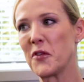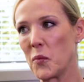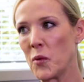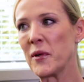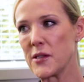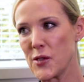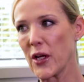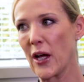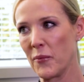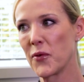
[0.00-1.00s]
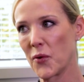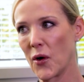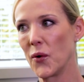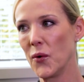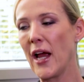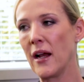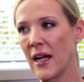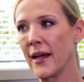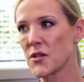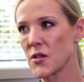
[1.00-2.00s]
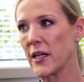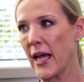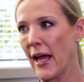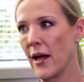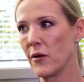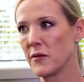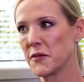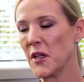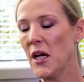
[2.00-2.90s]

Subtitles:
for women to come through and actually have